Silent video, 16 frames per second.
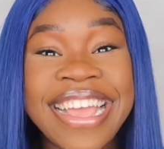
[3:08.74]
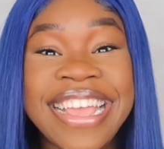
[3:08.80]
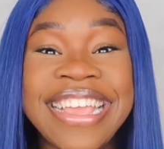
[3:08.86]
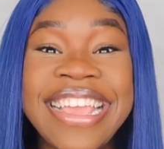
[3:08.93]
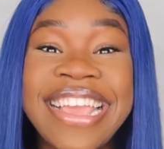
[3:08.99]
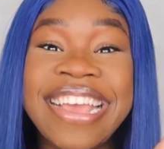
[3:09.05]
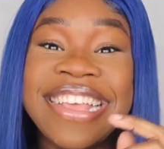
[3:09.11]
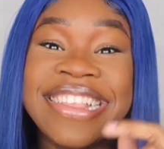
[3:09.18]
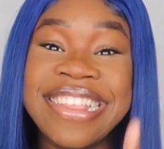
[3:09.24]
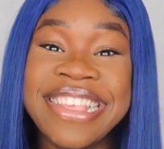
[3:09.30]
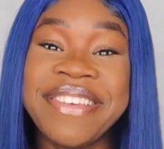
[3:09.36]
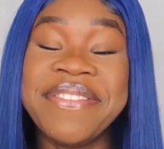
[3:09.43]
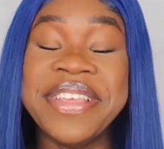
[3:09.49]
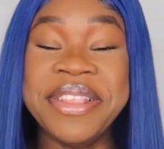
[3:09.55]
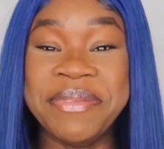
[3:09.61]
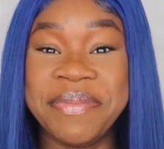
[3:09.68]
Yeah, it's
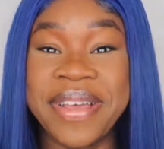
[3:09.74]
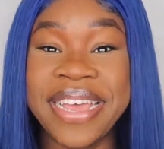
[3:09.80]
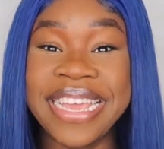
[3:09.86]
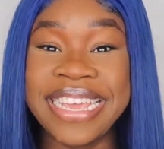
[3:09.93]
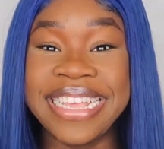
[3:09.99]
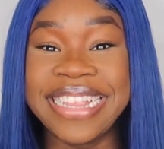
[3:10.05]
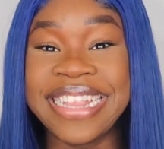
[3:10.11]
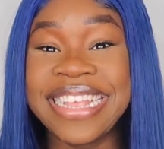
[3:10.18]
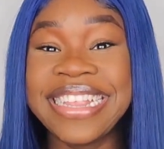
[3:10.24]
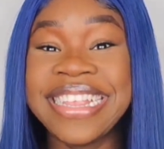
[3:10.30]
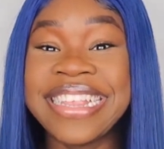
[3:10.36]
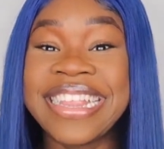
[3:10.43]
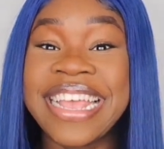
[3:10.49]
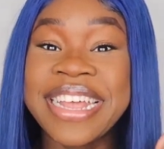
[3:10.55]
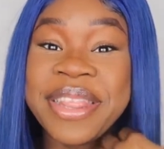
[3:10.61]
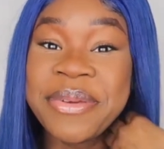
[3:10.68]
giving Spice. That's
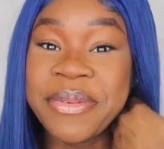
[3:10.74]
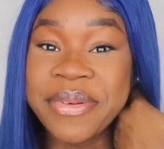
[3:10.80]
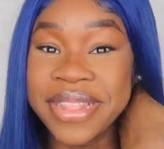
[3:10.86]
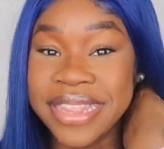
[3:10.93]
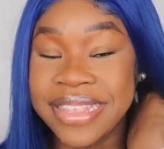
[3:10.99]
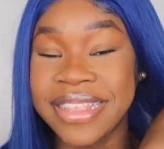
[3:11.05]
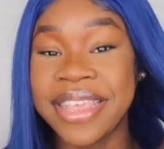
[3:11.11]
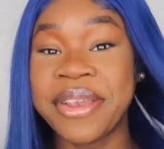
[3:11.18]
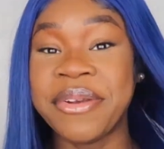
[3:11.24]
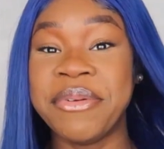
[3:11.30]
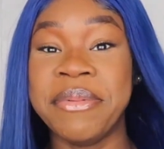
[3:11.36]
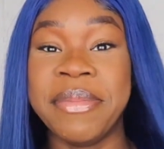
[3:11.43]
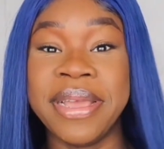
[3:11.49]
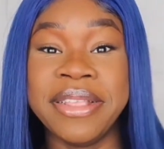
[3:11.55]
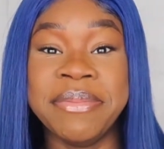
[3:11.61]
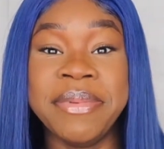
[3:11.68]
exactly what this hair
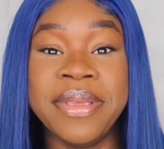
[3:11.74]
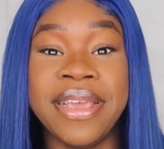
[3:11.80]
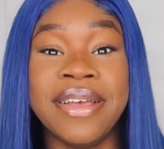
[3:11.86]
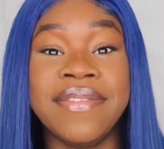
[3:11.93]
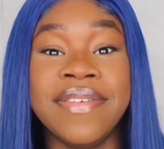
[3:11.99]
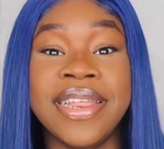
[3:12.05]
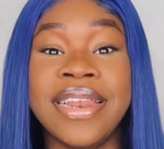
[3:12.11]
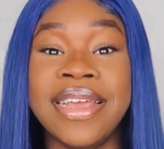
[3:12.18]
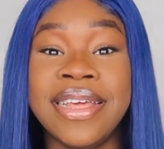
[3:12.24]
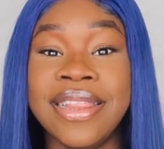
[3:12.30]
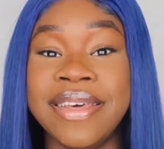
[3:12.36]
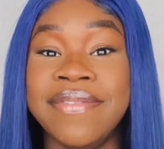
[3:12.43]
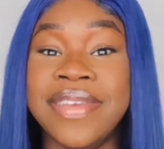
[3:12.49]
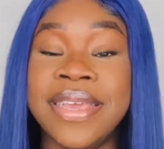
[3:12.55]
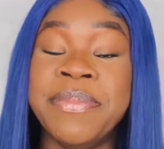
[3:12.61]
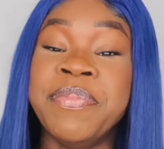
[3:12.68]
reminds me of, and I
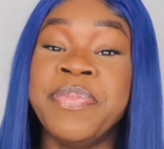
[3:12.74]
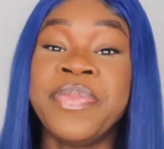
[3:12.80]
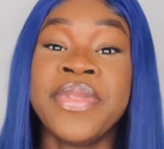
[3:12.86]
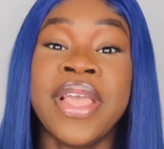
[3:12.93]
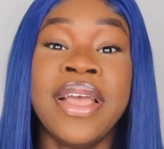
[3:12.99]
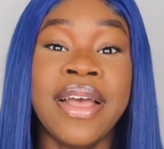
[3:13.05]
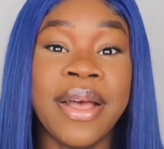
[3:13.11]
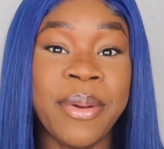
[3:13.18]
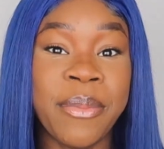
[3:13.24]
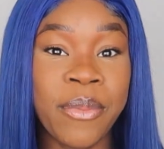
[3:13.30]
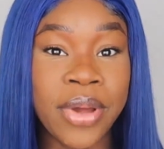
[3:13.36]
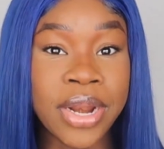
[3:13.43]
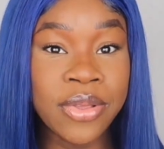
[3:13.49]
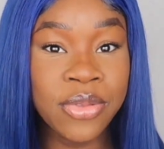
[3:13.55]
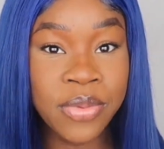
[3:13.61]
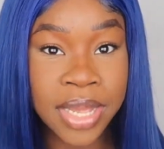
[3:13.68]
love it.
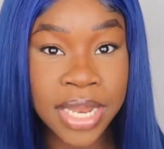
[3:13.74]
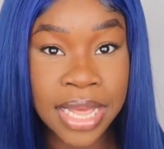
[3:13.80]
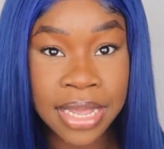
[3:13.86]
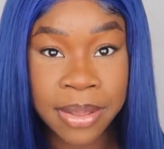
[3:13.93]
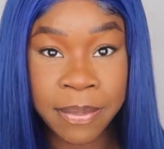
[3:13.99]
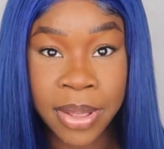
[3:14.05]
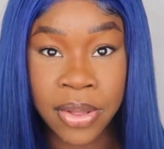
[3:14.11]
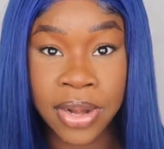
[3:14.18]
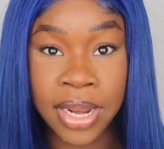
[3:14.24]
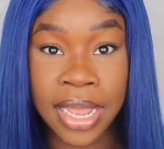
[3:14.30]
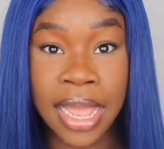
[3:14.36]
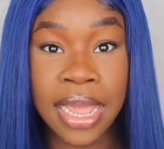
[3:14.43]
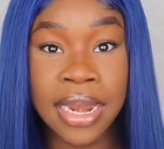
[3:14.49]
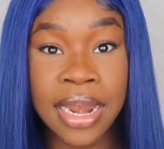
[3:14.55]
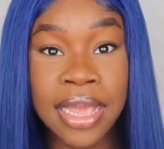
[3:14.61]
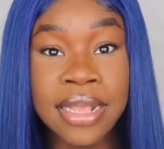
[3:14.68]
What else do I like about it?
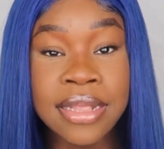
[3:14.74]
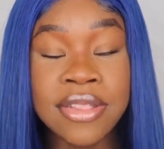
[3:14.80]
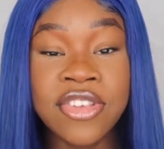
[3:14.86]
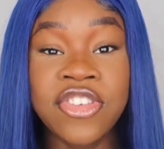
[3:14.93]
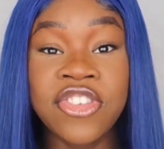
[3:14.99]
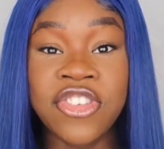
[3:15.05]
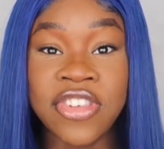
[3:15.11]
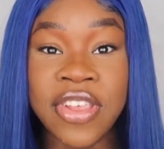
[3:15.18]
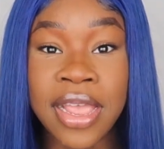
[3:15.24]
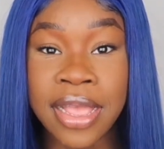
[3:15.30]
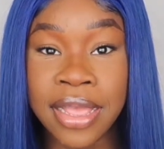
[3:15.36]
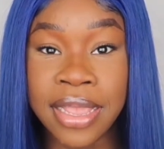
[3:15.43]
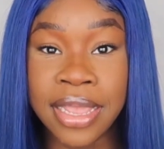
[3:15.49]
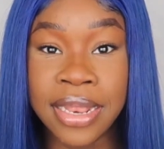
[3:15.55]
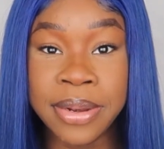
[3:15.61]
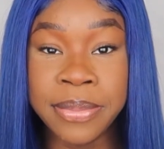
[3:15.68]
I like the
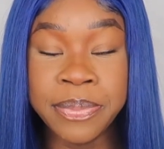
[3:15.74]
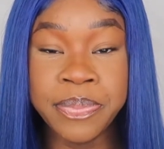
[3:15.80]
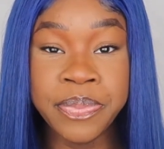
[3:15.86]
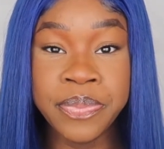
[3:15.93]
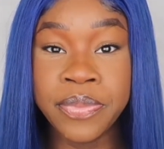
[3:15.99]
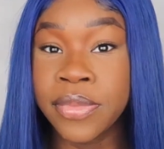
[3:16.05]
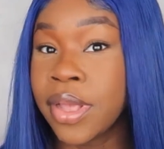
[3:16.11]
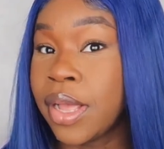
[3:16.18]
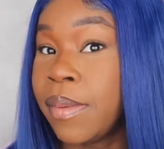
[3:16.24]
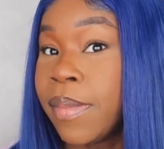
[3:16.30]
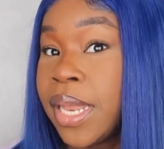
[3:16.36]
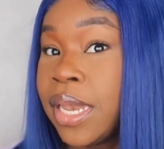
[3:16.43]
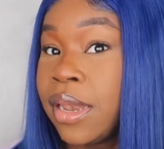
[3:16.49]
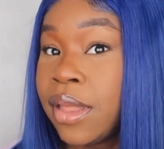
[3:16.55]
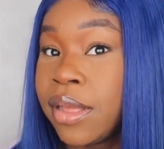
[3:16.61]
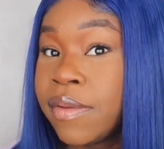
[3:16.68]
shine. I
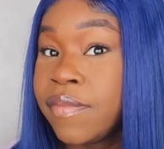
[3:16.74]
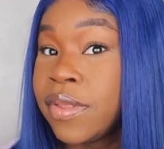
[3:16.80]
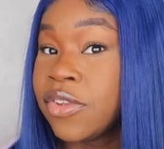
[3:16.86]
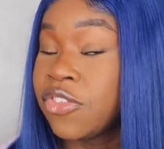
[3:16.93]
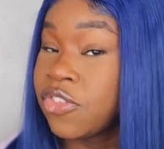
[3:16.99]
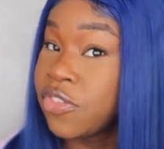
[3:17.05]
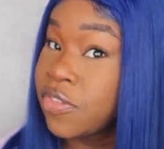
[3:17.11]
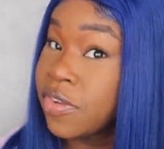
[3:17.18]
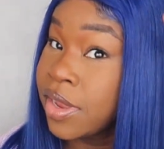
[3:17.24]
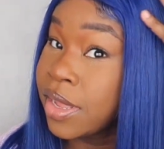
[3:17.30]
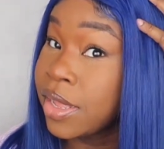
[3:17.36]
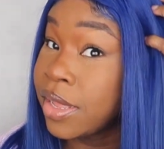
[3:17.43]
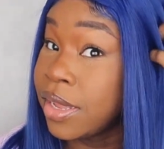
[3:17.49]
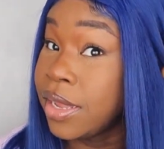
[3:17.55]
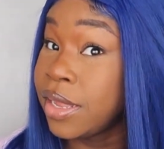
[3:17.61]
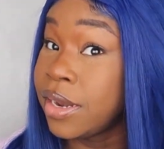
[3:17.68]
love the
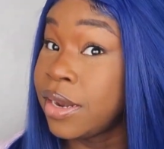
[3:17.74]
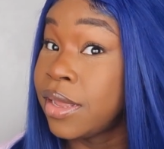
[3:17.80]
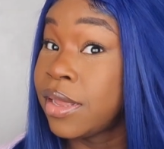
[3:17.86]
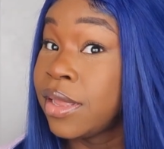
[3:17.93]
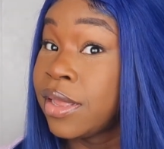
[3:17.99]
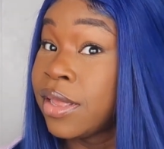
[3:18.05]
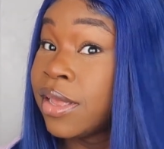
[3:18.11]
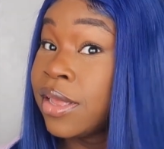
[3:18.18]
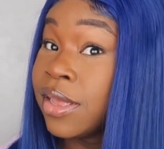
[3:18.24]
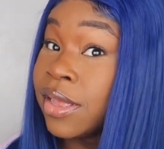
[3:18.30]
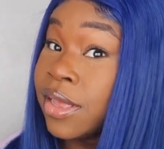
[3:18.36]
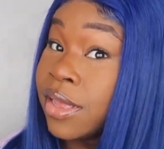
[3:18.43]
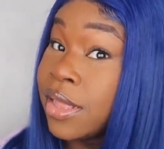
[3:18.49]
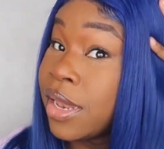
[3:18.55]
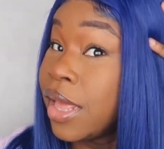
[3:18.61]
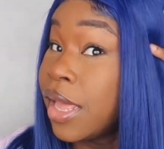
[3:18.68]
shine.
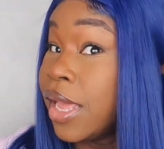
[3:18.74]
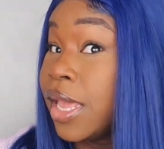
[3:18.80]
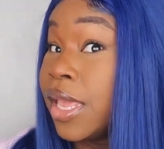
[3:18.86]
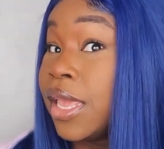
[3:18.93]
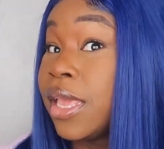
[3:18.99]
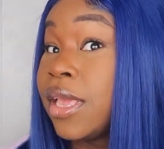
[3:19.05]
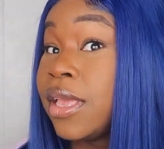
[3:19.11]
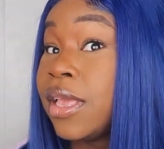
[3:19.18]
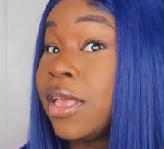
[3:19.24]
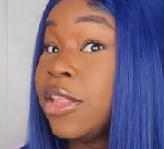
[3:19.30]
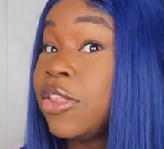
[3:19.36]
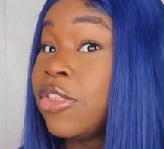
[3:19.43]
Like,